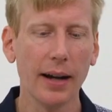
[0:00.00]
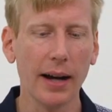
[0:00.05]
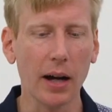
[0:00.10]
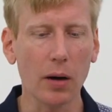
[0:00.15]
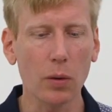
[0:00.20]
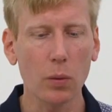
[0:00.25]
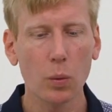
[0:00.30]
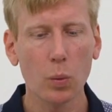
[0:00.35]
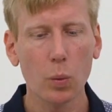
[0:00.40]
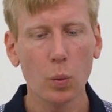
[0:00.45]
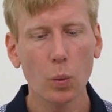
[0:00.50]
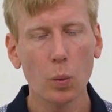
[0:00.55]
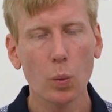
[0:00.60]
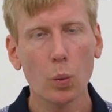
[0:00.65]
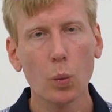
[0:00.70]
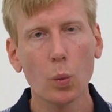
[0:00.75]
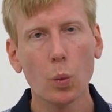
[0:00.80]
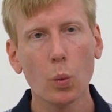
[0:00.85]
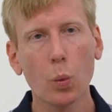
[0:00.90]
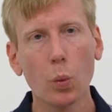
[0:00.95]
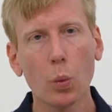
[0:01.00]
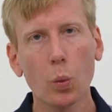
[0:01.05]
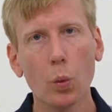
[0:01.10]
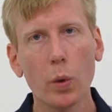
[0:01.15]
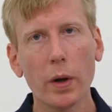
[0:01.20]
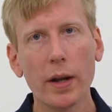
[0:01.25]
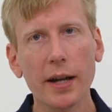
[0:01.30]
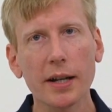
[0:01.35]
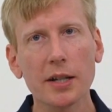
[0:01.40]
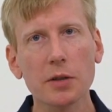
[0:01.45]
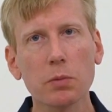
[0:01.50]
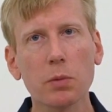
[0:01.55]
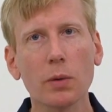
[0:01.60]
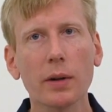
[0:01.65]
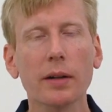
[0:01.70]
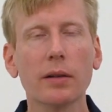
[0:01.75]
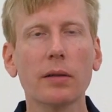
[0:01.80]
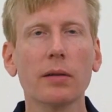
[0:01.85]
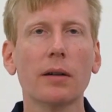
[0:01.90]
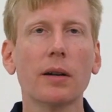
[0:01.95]
Now, next I
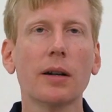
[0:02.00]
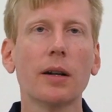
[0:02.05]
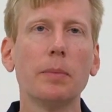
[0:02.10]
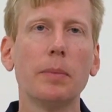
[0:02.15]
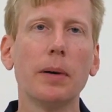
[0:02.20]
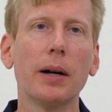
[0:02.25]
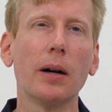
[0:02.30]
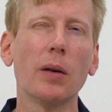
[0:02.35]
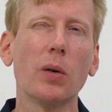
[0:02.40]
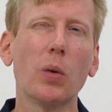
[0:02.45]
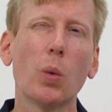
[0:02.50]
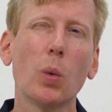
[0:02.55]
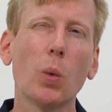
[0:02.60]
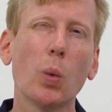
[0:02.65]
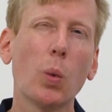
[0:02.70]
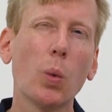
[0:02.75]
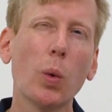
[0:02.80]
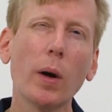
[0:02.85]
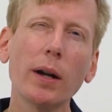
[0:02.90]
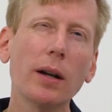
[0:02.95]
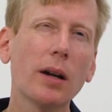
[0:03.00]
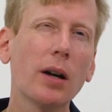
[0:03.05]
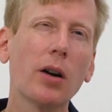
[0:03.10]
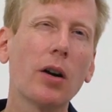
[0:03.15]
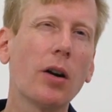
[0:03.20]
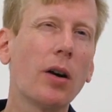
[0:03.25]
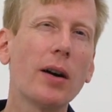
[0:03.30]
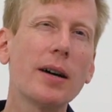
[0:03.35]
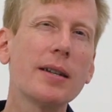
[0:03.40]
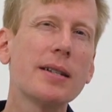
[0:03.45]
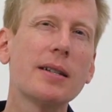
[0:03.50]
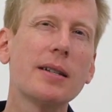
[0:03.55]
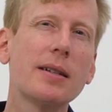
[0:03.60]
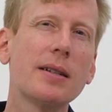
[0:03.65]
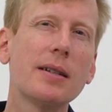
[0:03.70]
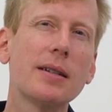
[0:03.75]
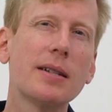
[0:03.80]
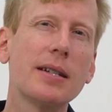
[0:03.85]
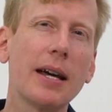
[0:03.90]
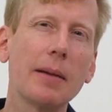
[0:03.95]
want to talk about what
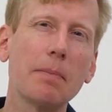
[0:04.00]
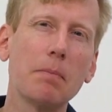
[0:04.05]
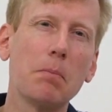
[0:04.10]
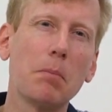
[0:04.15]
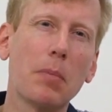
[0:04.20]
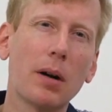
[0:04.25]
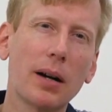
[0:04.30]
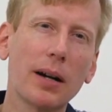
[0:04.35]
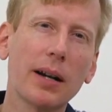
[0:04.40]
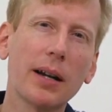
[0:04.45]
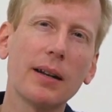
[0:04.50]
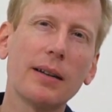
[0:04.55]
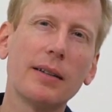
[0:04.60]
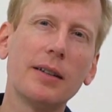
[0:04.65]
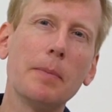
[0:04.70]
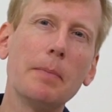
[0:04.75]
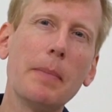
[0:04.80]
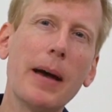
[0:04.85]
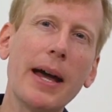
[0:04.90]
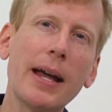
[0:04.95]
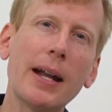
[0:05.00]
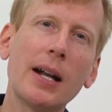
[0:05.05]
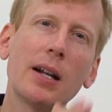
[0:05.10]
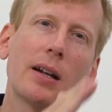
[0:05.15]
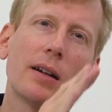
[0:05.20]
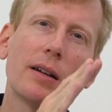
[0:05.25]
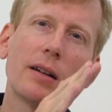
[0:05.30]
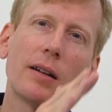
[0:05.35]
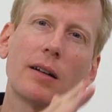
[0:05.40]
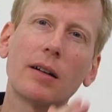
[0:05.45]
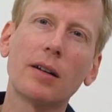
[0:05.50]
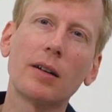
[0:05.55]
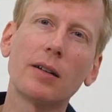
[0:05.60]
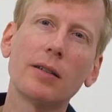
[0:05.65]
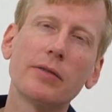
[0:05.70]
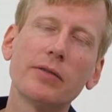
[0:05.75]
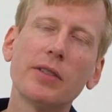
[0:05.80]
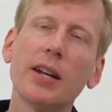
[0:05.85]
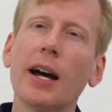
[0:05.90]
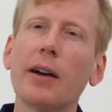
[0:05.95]
causes that market demand
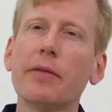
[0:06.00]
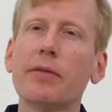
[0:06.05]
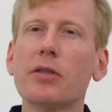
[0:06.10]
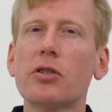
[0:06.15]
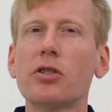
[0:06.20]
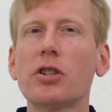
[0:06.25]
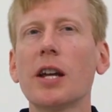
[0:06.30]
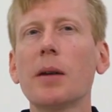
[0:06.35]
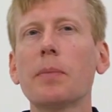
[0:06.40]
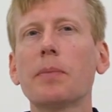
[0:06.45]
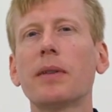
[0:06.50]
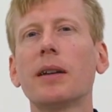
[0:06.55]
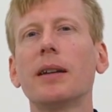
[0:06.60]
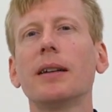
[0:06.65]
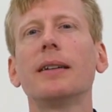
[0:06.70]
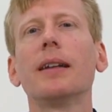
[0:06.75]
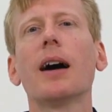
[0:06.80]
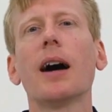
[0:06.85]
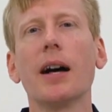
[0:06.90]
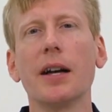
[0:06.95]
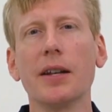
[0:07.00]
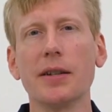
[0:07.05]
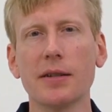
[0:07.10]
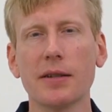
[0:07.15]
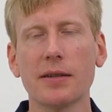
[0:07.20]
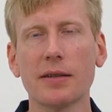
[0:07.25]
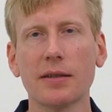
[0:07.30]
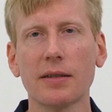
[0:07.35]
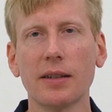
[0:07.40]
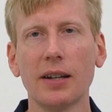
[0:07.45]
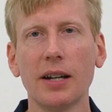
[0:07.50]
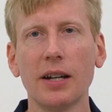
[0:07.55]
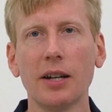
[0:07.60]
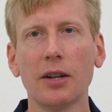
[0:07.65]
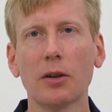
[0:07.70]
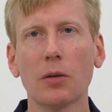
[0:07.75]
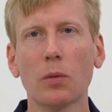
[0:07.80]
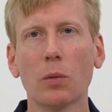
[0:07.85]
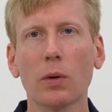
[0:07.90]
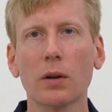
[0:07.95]
curve to have the shape that it does.
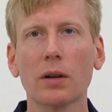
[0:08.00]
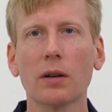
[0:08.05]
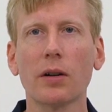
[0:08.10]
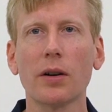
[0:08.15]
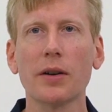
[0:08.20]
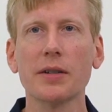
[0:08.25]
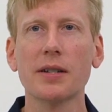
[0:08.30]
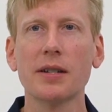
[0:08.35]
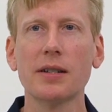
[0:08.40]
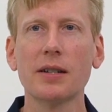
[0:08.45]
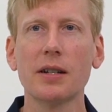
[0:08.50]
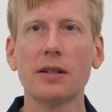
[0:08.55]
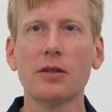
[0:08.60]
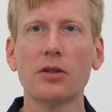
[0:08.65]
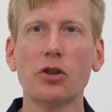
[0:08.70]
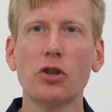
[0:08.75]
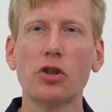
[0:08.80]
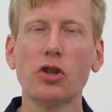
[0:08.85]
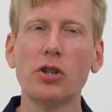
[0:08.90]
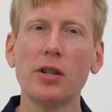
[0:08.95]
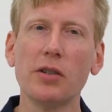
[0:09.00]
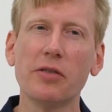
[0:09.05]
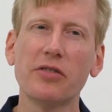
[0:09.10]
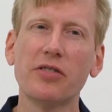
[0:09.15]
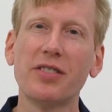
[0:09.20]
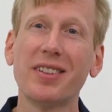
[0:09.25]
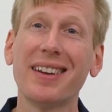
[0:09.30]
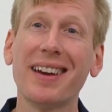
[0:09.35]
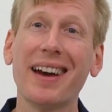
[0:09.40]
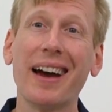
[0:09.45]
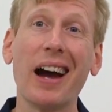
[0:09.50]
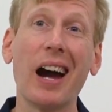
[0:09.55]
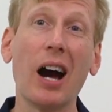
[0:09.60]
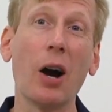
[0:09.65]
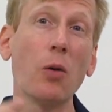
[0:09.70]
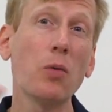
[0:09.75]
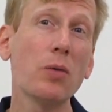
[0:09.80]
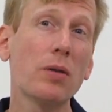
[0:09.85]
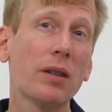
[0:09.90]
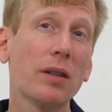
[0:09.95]
What causes it to shift
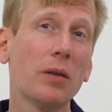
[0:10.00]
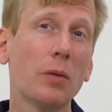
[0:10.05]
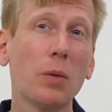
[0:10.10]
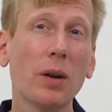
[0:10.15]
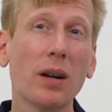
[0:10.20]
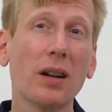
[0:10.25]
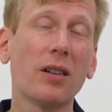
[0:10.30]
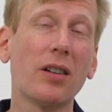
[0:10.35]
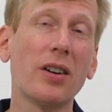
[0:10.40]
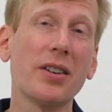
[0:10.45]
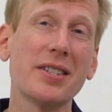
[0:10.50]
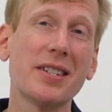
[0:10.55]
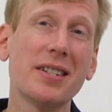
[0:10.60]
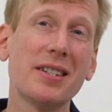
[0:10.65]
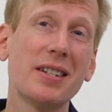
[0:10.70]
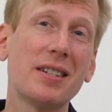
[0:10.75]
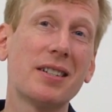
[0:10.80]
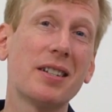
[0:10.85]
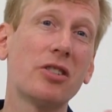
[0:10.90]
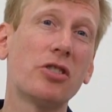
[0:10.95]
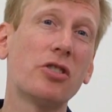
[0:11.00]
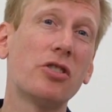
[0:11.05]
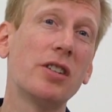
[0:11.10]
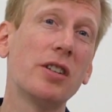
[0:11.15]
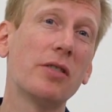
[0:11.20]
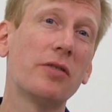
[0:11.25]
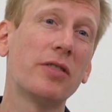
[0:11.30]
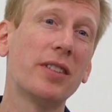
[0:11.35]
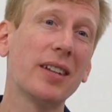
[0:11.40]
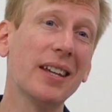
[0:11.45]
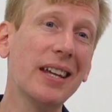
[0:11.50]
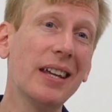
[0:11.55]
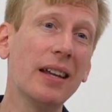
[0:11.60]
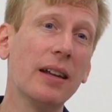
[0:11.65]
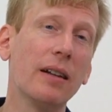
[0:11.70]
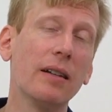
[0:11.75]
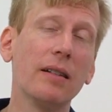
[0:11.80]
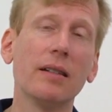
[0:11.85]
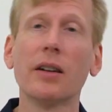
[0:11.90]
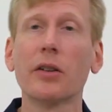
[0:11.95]
out? What causes it to shift
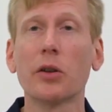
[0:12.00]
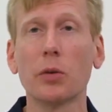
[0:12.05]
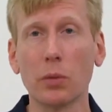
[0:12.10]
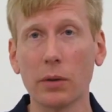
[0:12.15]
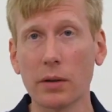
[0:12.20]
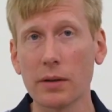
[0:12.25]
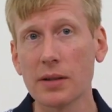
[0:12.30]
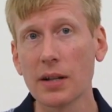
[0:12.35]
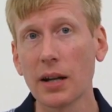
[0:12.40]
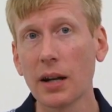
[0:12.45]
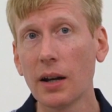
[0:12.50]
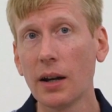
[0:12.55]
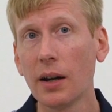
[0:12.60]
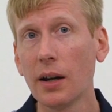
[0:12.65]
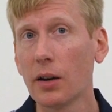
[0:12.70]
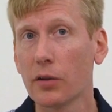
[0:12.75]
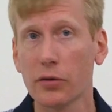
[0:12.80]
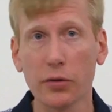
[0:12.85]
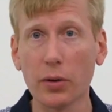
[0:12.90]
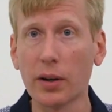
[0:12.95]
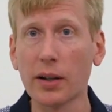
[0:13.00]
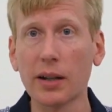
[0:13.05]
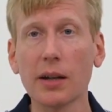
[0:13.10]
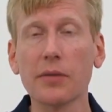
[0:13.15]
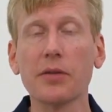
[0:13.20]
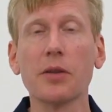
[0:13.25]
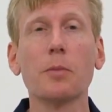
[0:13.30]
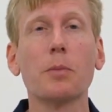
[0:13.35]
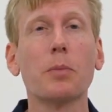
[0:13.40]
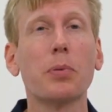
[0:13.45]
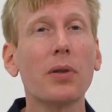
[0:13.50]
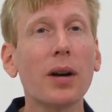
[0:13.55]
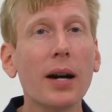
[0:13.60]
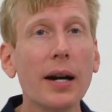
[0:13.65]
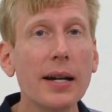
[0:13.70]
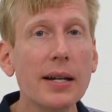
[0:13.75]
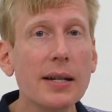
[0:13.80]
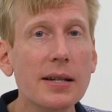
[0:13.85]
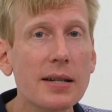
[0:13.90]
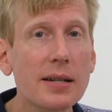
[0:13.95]
in? In other words, for a given
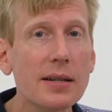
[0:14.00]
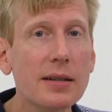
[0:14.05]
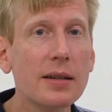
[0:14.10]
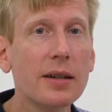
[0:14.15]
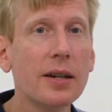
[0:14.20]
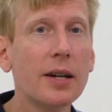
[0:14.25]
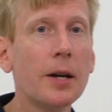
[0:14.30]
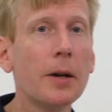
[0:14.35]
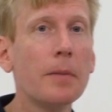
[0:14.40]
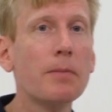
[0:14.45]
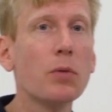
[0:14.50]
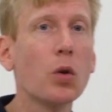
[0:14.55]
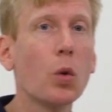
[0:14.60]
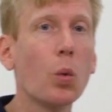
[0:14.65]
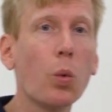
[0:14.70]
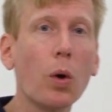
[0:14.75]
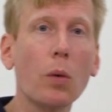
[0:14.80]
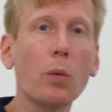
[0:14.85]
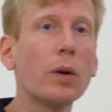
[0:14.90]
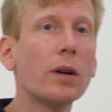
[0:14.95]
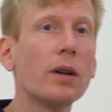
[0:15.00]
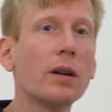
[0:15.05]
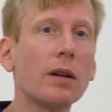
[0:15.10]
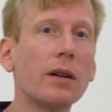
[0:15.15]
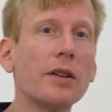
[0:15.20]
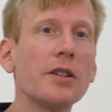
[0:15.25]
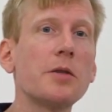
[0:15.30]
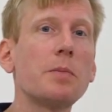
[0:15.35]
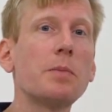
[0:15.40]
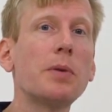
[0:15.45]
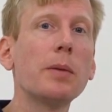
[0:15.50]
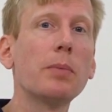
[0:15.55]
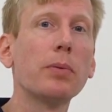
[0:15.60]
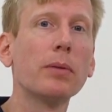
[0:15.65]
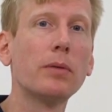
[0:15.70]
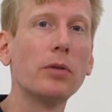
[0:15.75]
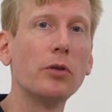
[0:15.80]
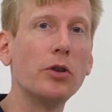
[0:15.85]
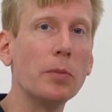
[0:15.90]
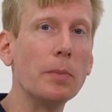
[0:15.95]
price, what would cause
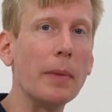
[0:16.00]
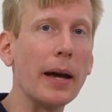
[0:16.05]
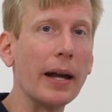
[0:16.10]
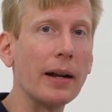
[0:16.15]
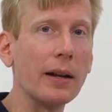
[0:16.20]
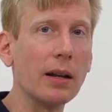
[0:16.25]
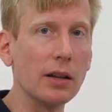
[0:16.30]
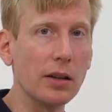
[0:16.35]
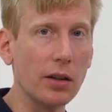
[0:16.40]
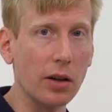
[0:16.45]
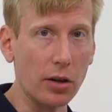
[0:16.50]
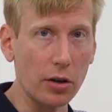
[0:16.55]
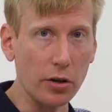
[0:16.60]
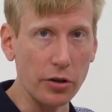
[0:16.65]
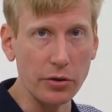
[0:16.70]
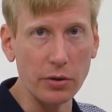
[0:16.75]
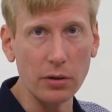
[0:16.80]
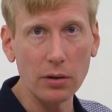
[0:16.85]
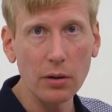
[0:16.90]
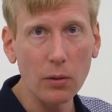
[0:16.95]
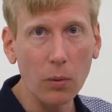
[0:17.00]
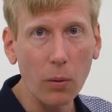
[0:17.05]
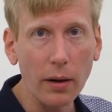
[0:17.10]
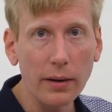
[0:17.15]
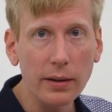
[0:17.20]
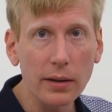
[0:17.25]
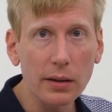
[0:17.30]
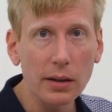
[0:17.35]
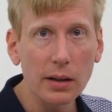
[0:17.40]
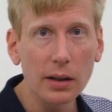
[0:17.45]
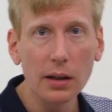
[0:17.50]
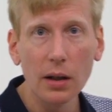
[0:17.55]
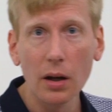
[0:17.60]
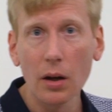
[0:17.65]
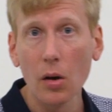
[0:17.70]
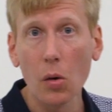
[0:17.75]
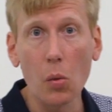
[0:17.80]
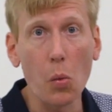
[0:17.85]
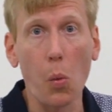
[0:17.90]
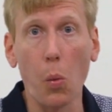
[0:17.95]
people to demand a larger quantity?
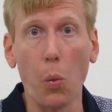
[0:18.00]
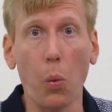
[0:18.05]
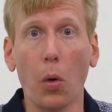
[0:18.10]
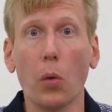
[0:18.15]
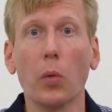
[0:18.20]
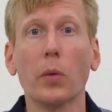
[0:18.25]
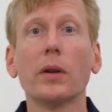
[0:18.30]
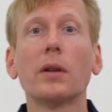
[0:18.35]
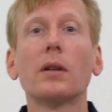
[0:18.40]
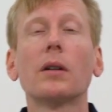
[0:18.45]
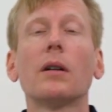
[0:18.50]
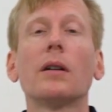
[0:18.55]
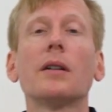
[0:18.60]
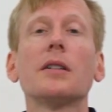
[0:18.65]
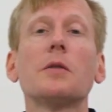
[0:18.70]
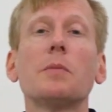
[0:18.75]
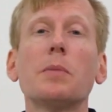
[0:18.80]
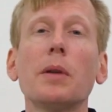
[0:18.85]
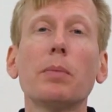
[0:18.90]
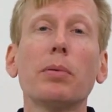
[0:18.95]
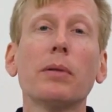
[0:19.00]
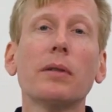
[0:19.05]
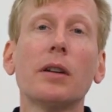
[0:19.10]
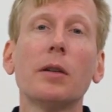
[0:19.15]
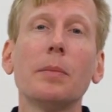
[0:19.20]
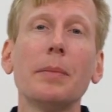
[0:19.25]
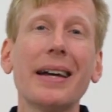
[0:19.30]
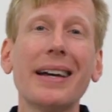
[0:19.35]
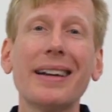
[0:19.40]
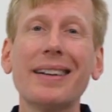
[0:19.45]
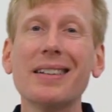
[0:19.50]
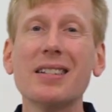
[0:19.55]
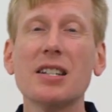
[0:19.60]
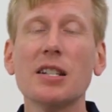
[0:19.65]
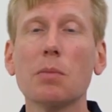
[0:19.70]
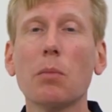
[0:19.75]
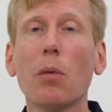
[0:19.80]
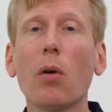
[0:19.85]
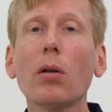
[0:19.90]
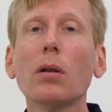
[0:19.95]
What would cause people to demand a
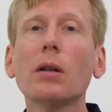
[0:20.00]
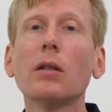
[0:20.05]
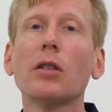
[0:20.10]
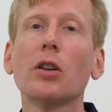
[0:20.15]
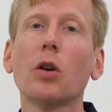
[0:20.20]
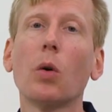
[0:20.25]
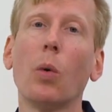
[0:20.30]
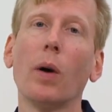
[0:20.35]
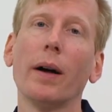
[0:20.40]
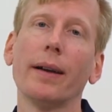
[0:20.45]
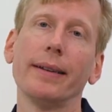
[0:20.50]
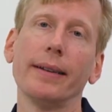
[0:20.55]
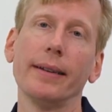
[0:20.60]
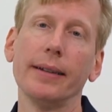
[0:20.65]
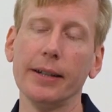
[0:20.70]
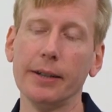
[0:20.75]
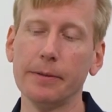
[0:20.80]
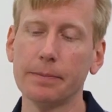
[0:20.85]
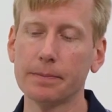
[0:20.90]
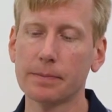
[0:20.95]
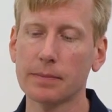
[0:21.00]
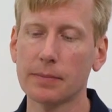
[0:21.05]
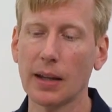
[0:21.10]
smaller quantity?